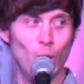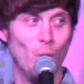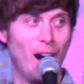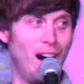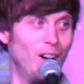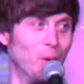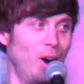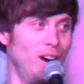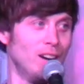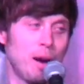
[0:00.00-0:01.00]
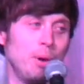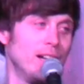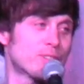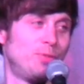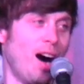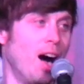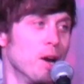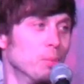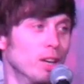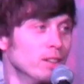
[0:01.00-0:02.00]
Woo, Iowa. I mean, it's
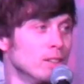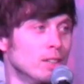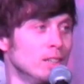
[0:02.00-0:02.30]
fine, but